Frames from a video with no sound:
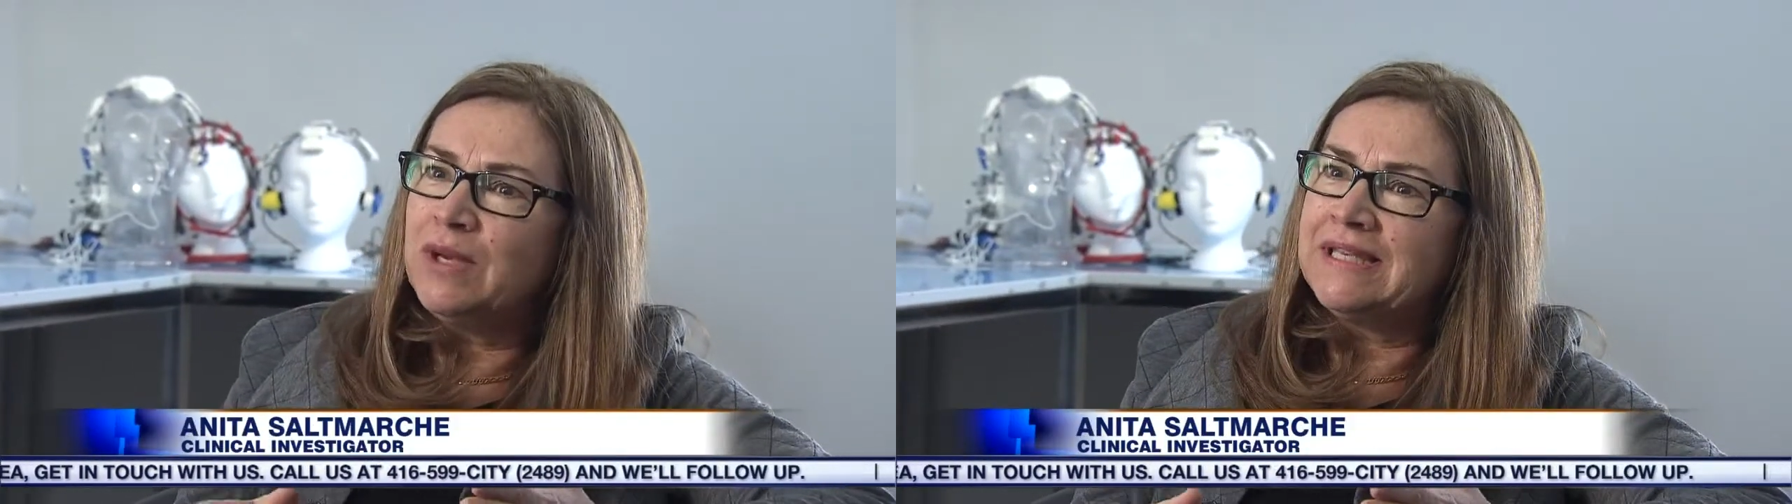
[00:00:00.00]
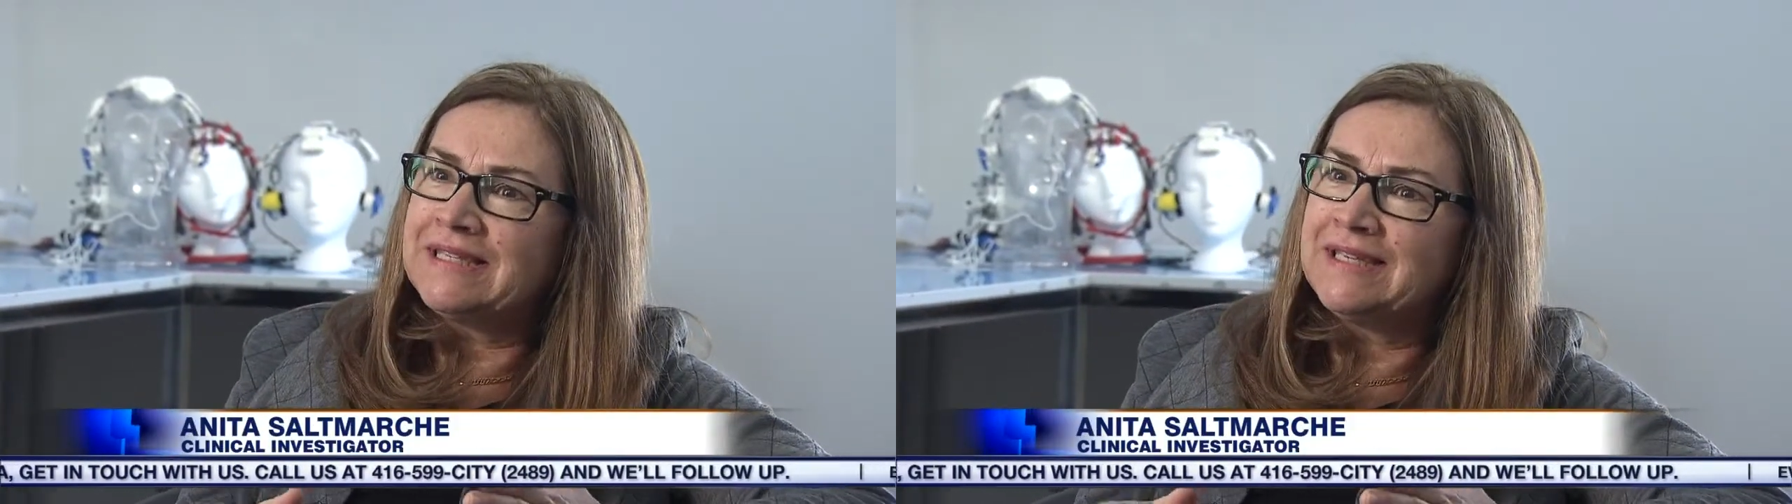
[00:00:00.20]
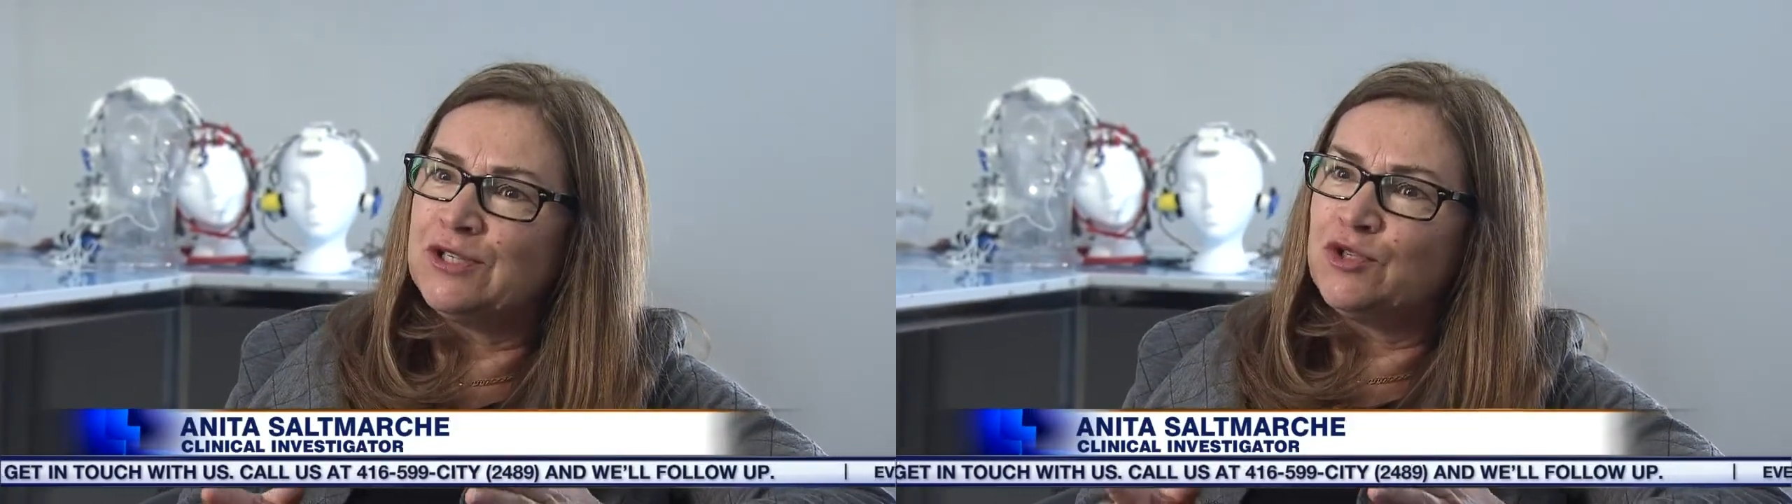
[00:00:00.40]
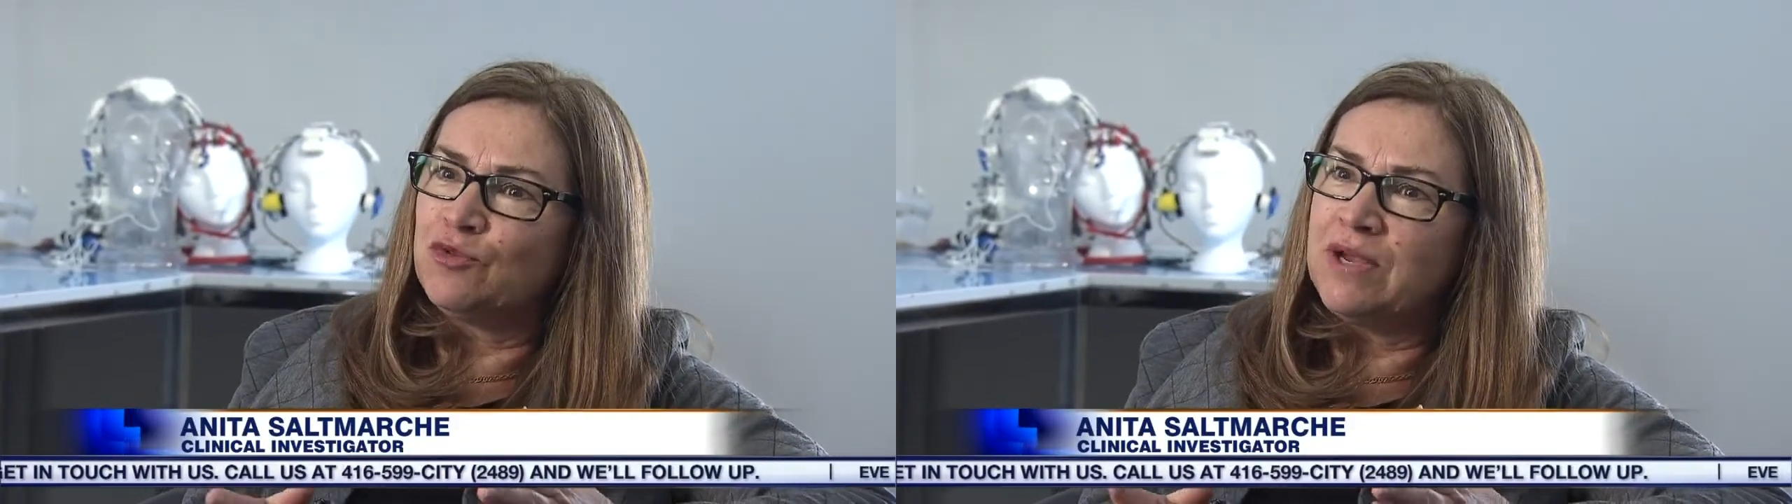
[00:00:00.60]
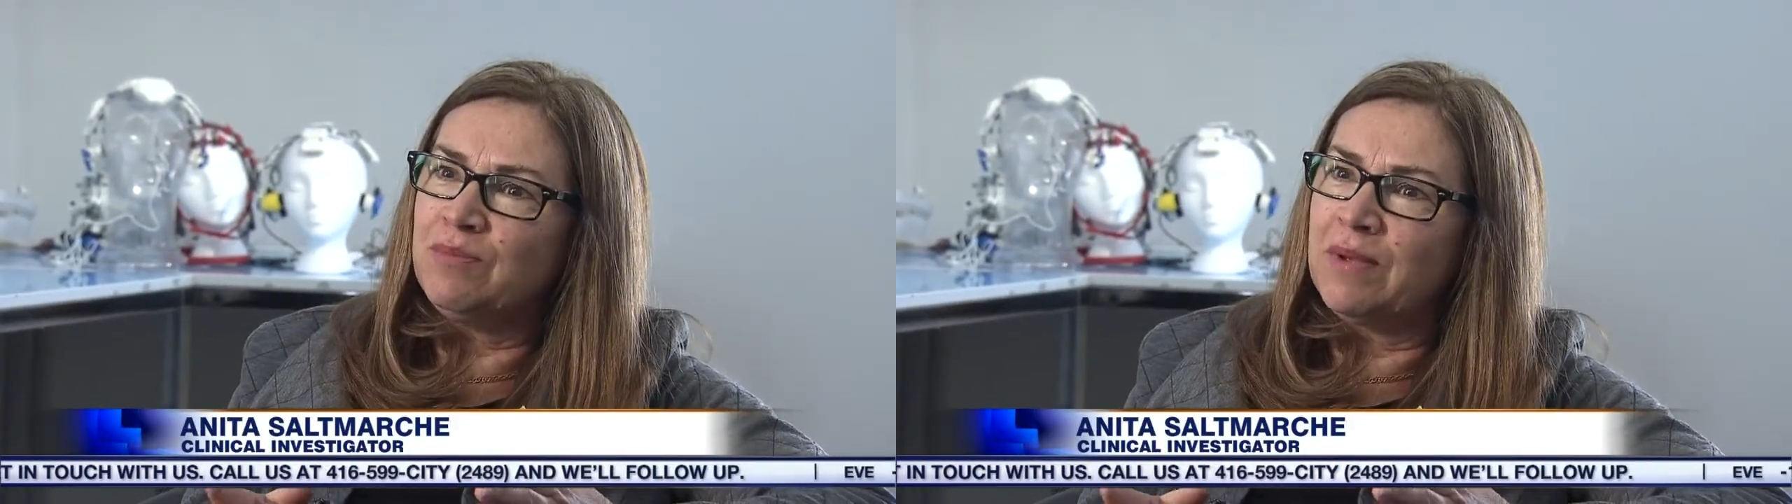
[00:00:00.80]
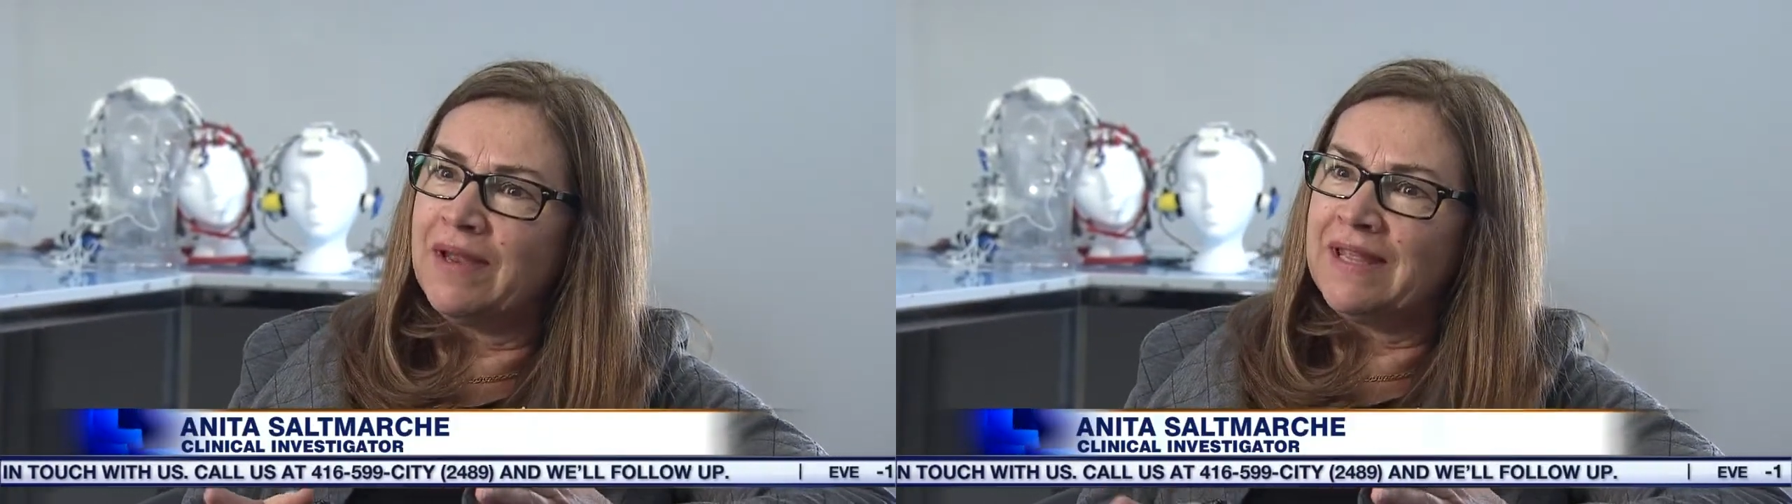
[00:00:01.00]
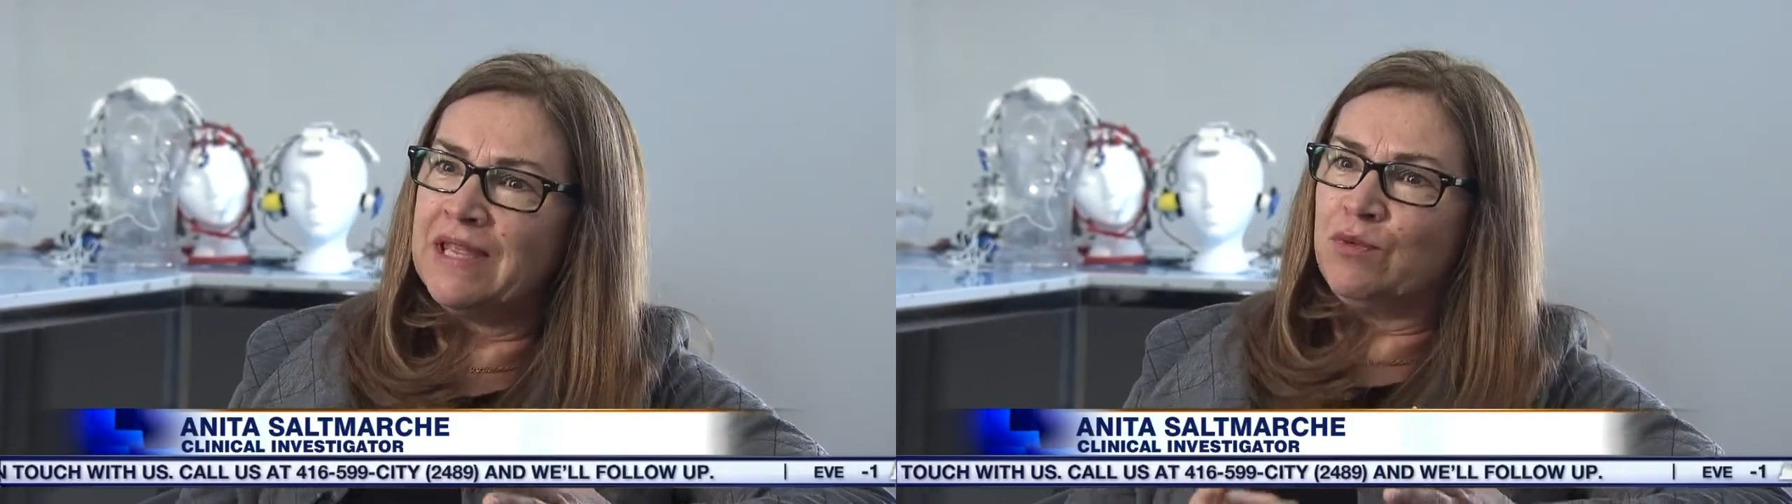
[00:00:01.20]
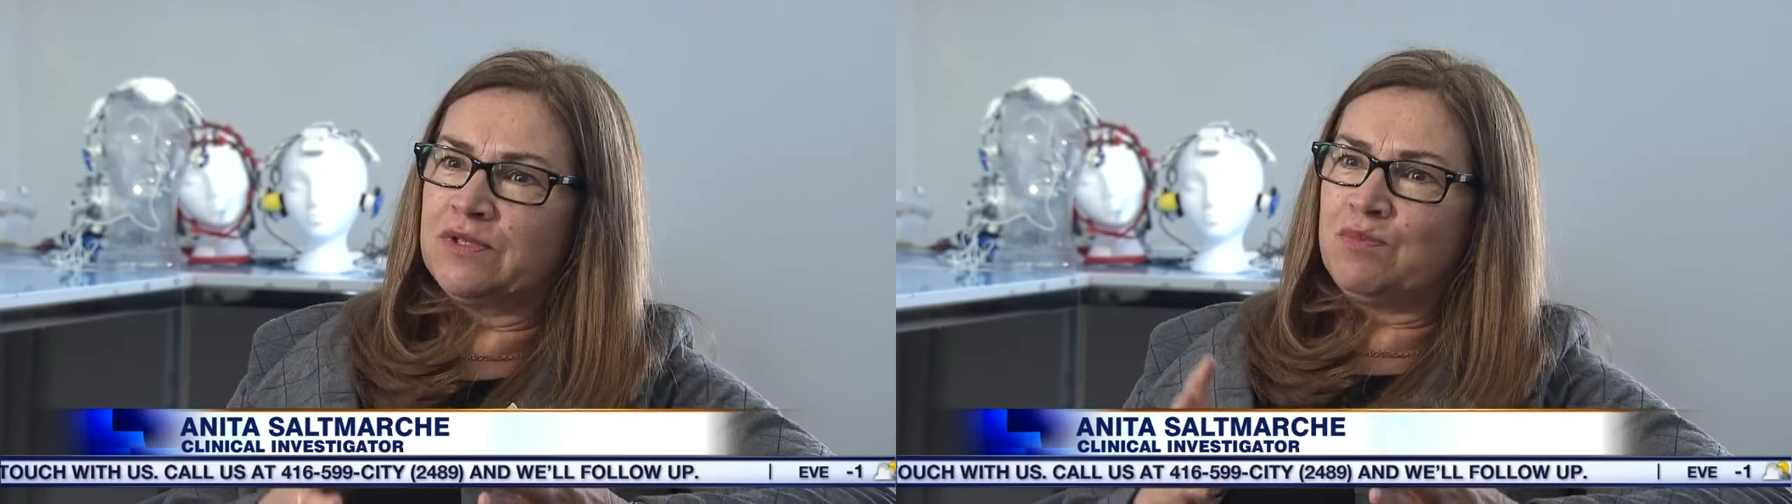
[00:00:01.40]
weeks into treatment,
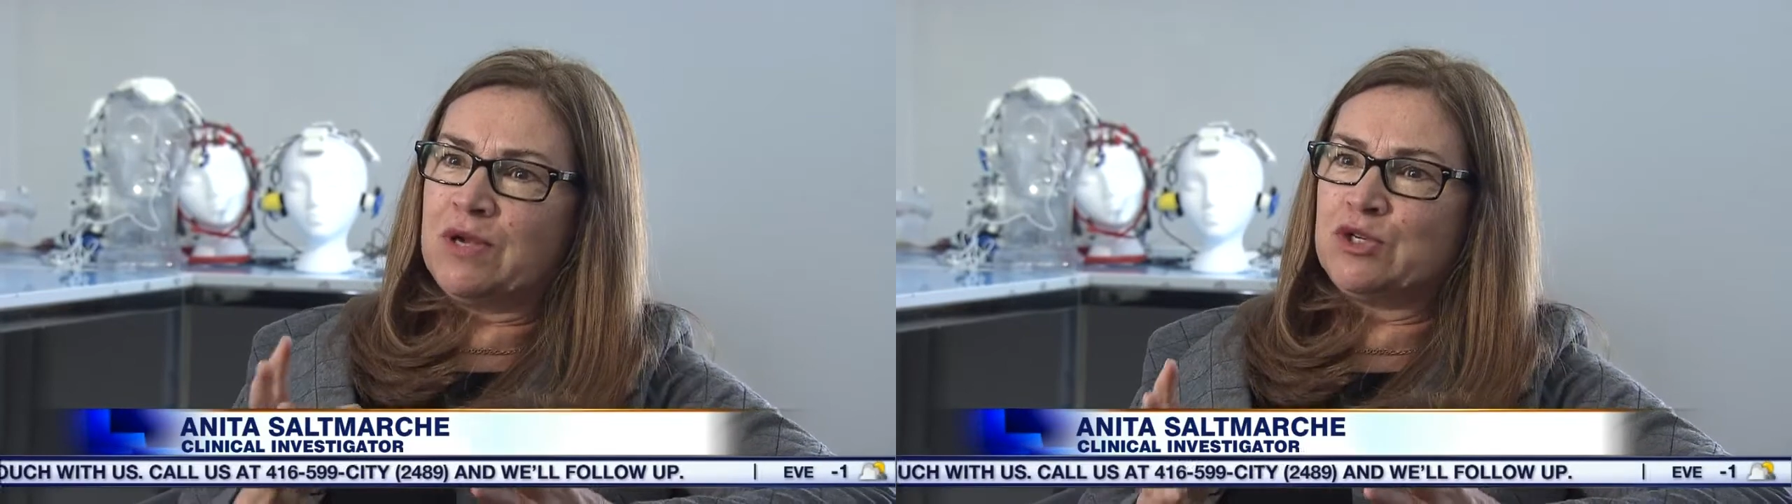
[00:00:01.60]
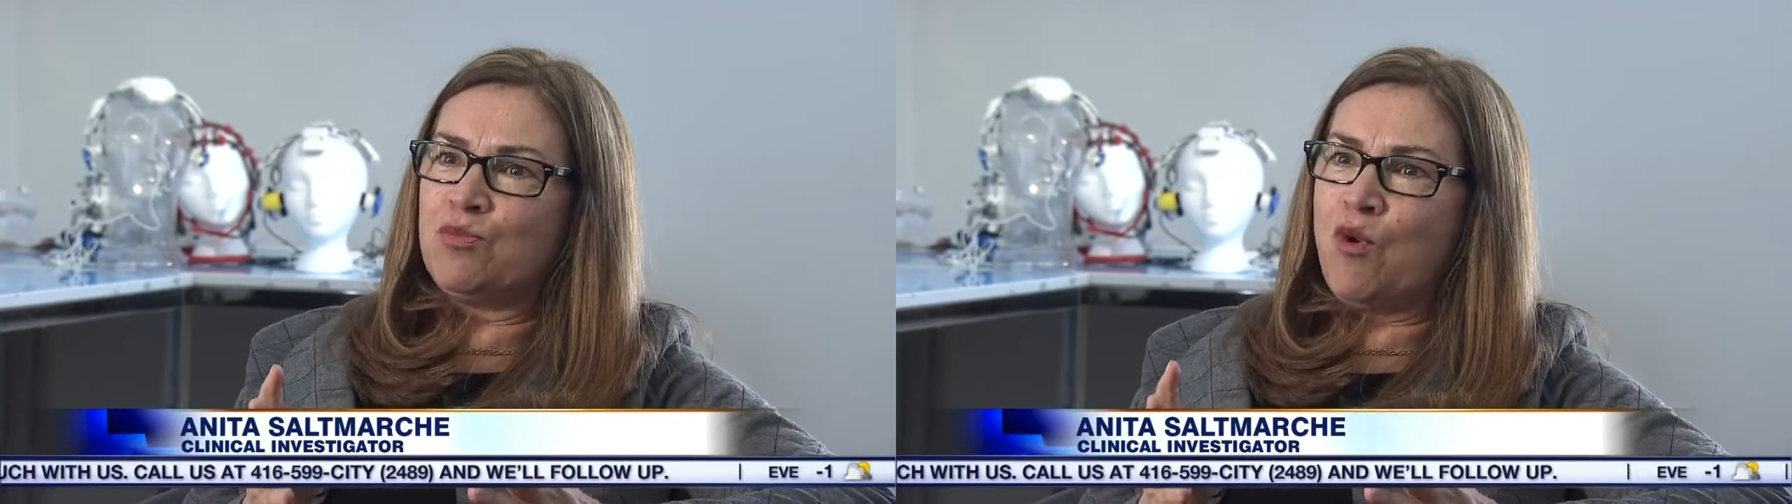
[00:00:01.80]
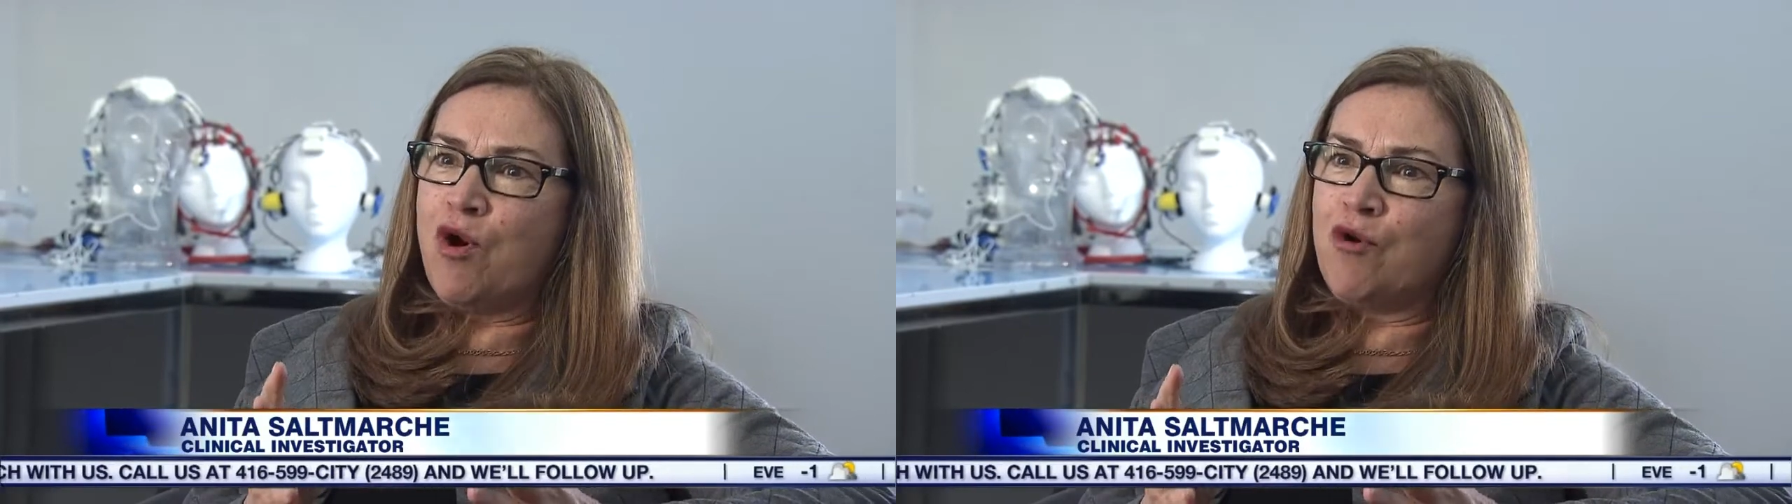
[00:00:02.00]
he was much more